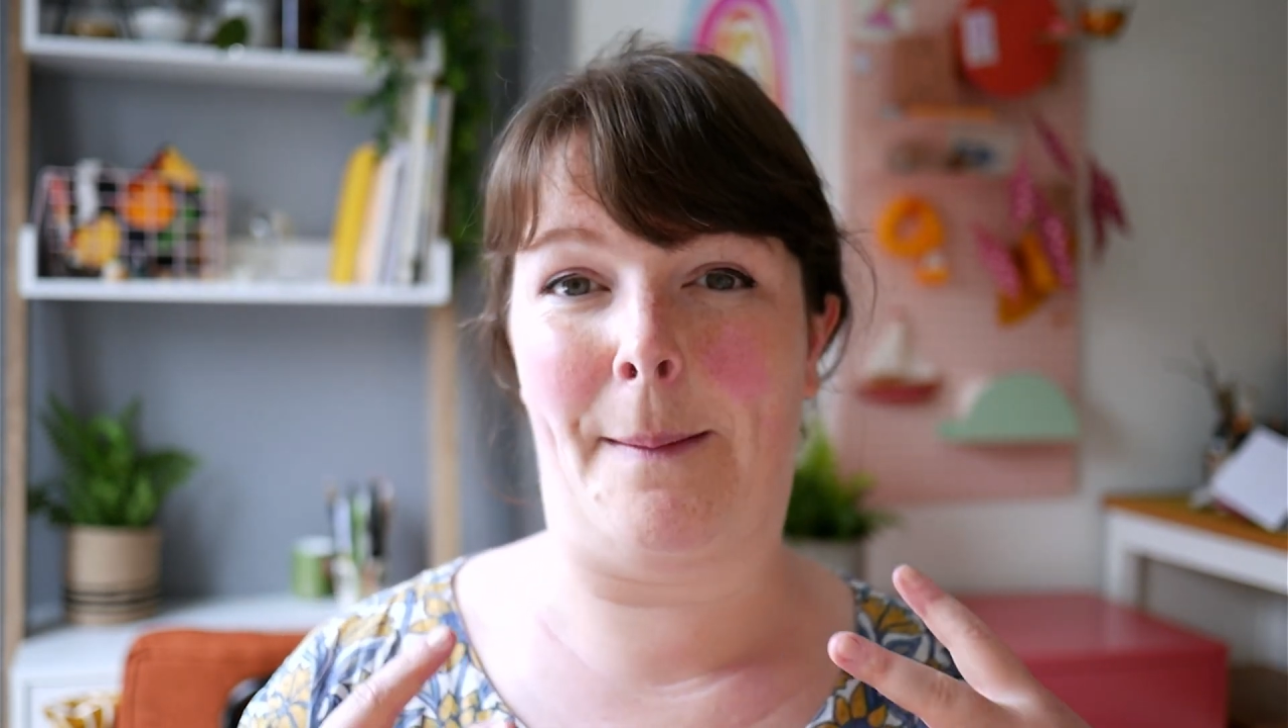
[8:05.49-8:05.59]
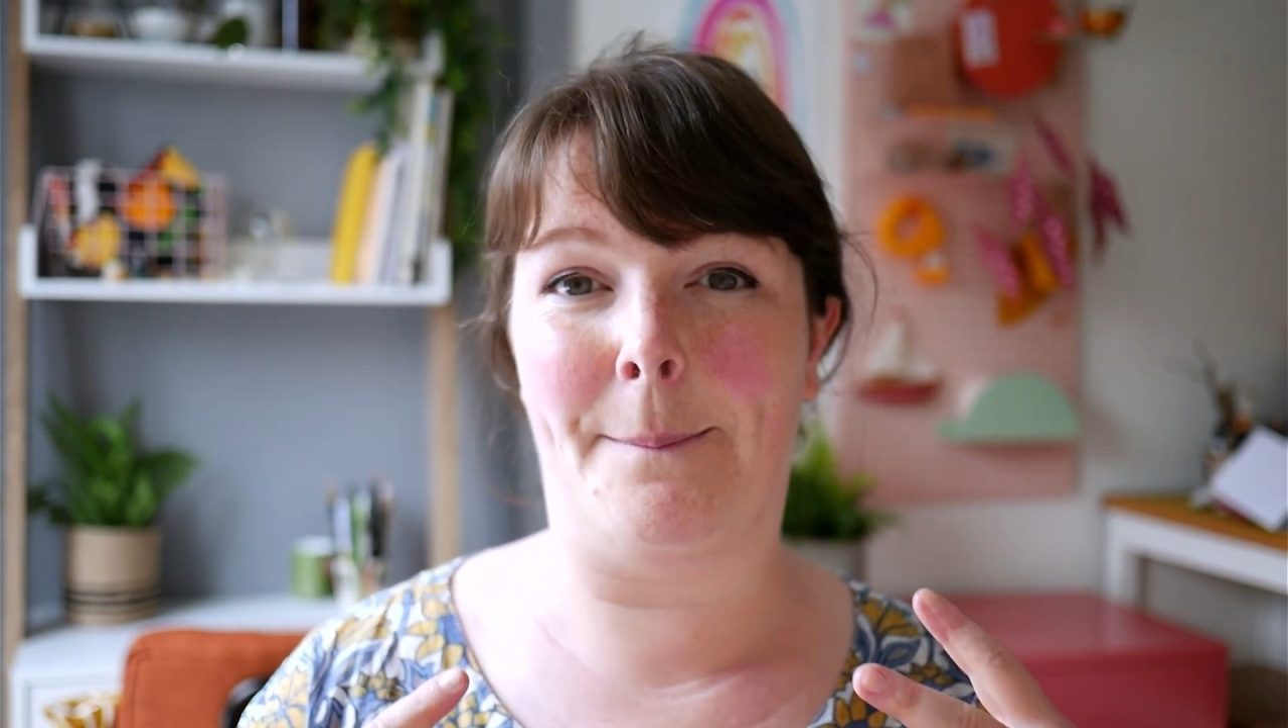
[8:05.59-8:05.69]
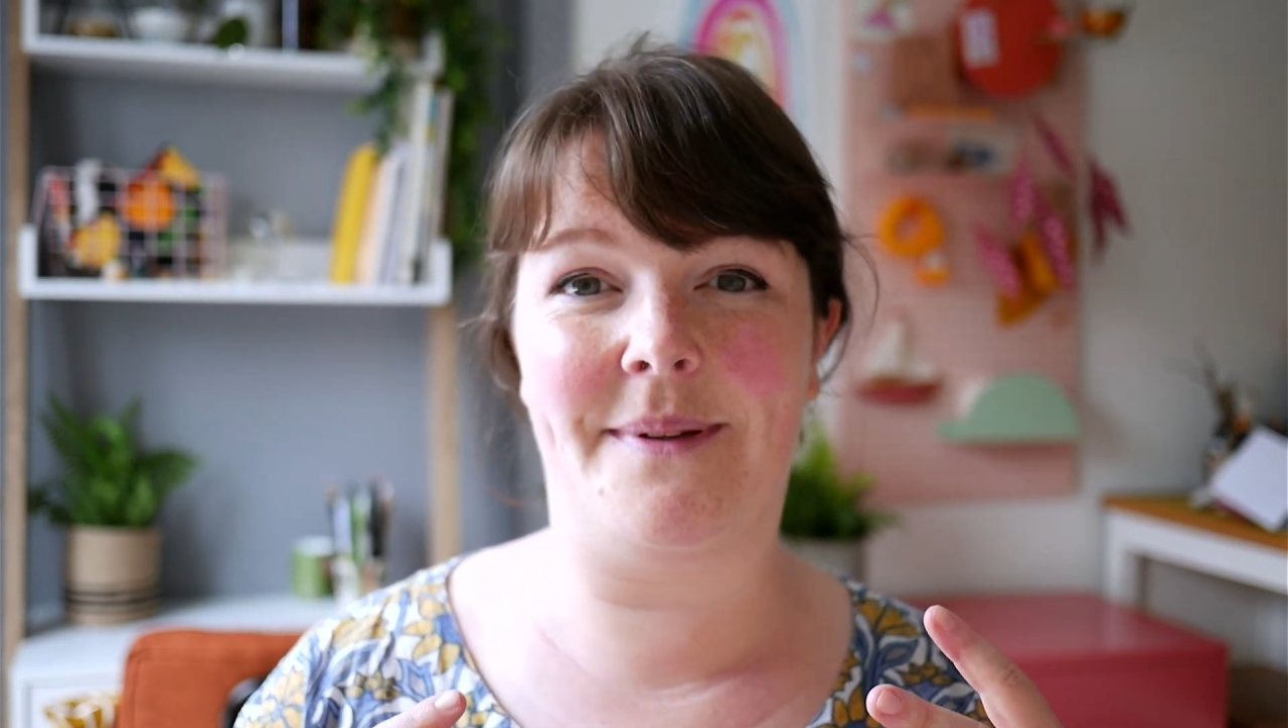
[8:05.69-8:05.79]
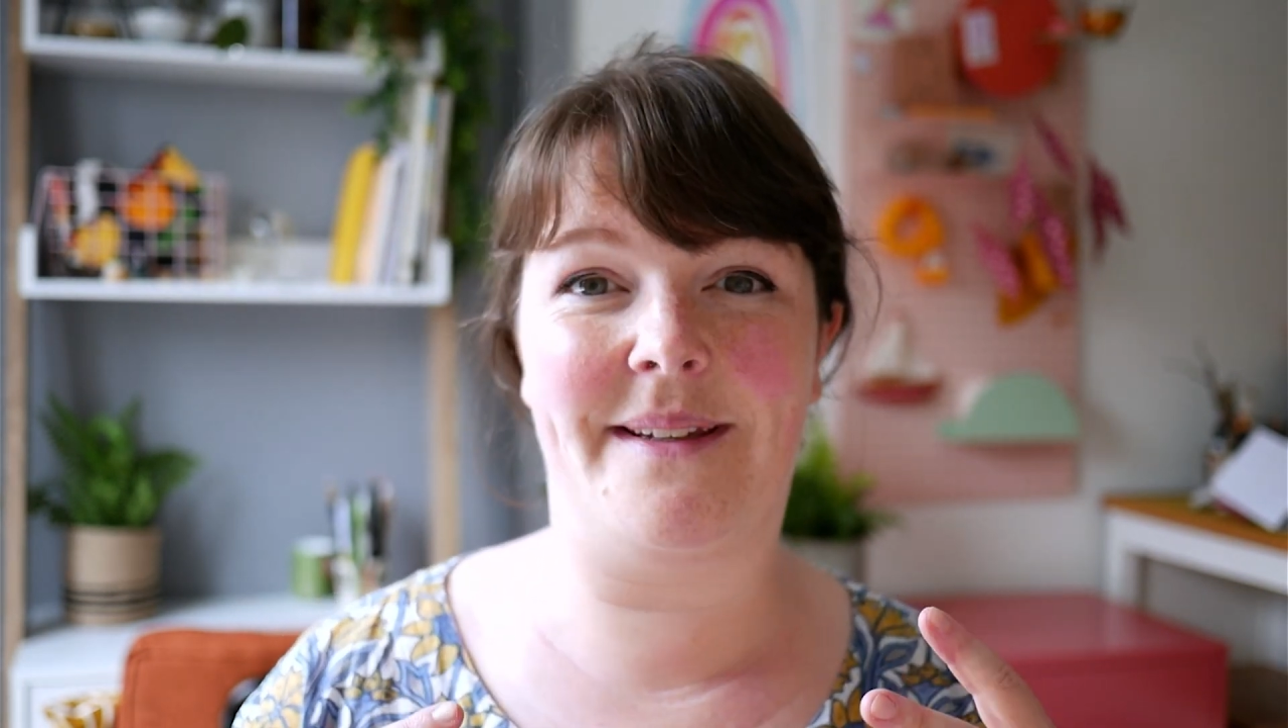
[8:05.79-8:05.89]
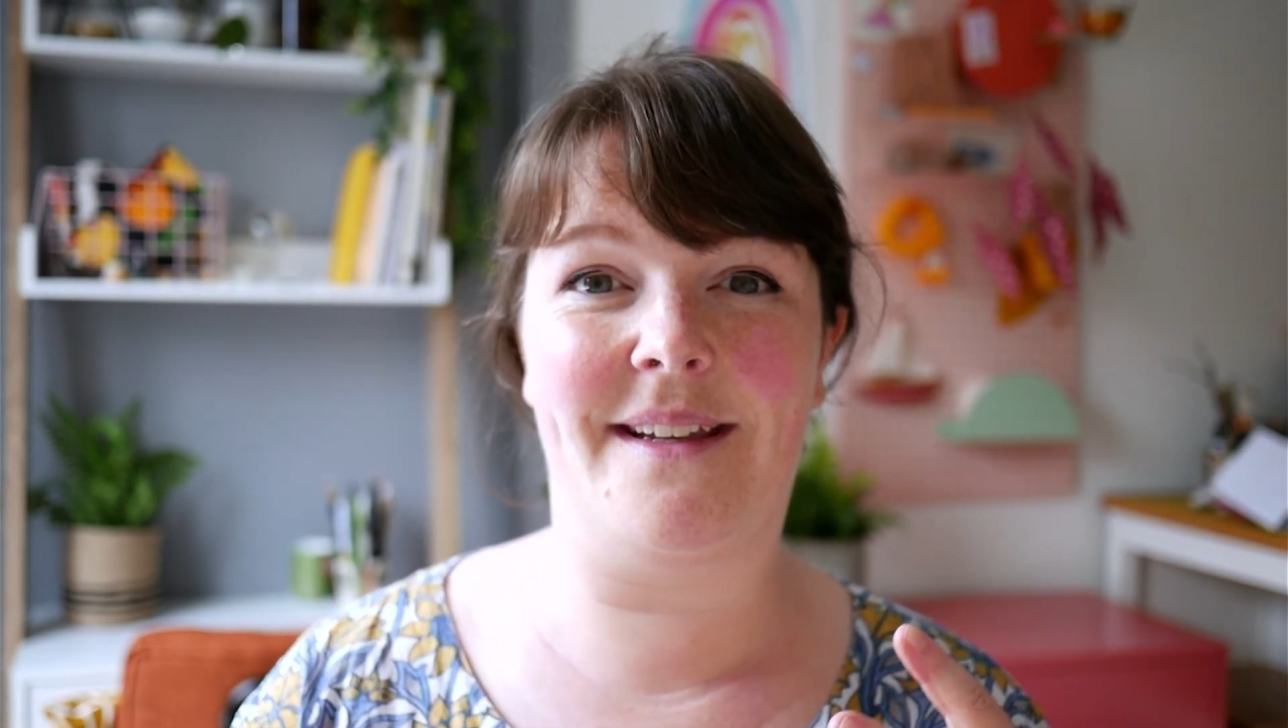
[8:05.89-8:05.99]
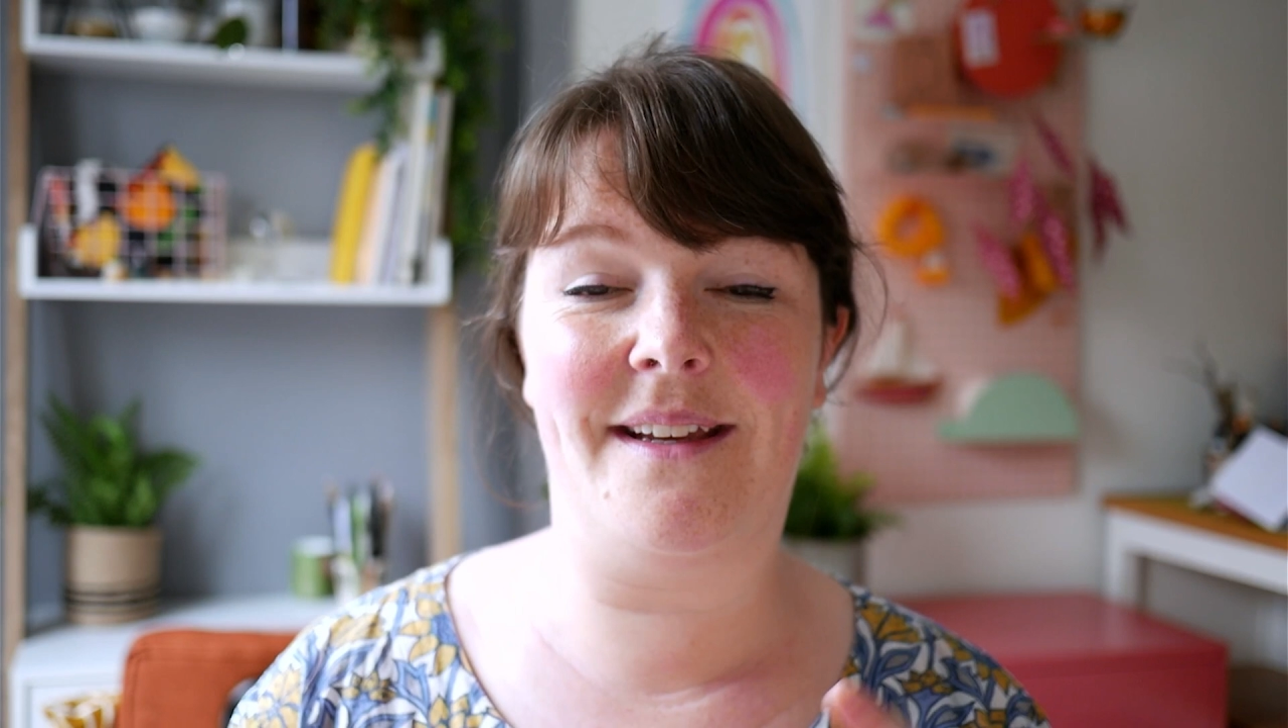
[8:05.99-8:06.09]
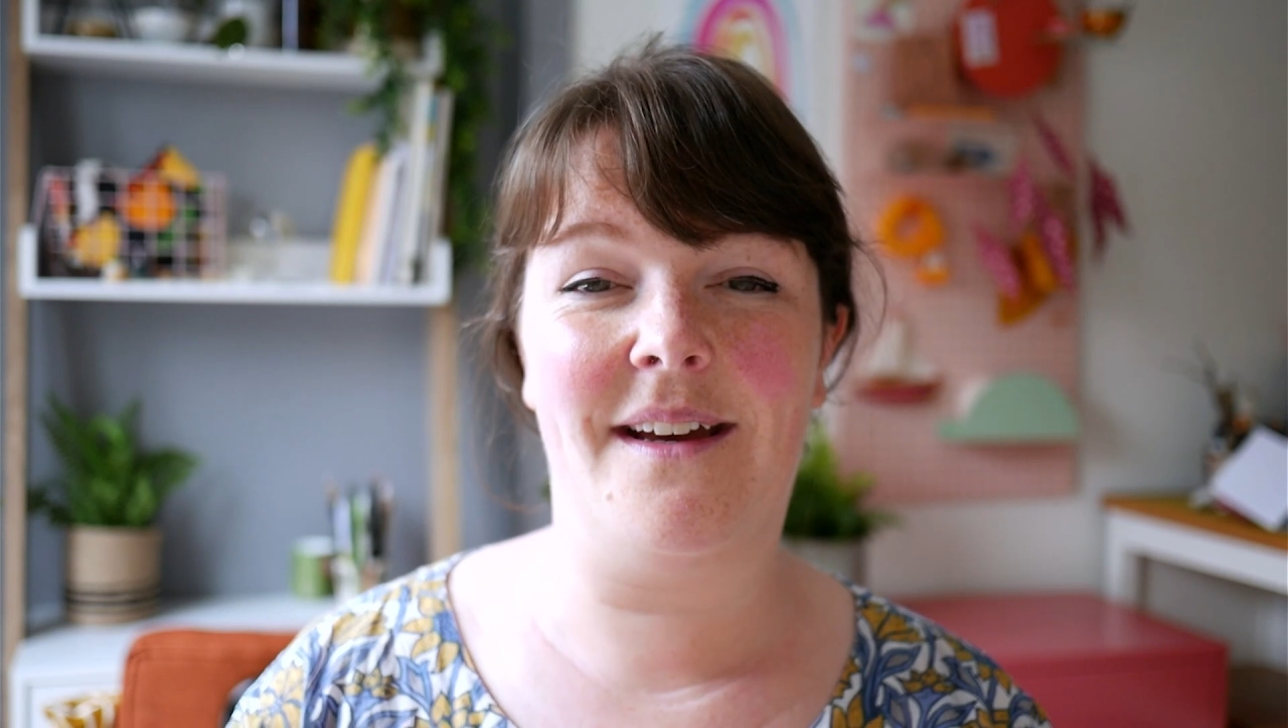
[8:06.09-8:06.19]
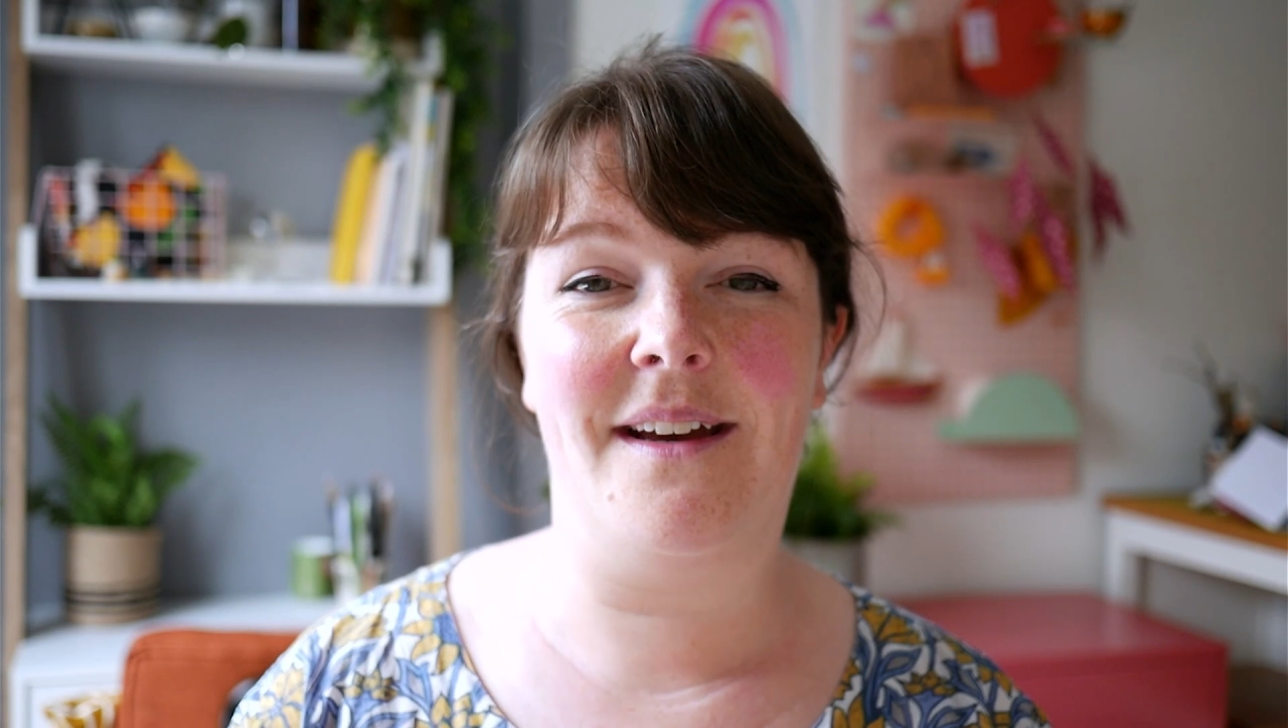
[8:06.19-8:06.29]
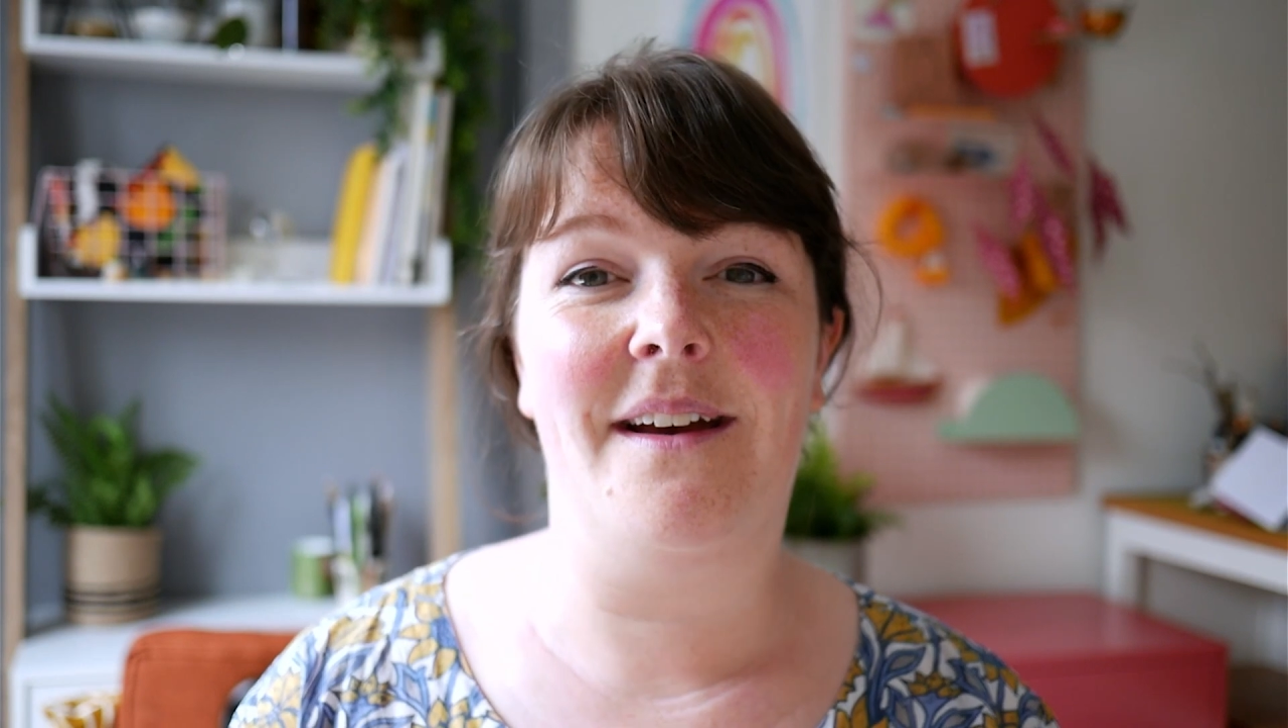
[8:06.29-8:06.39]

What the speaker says: empty?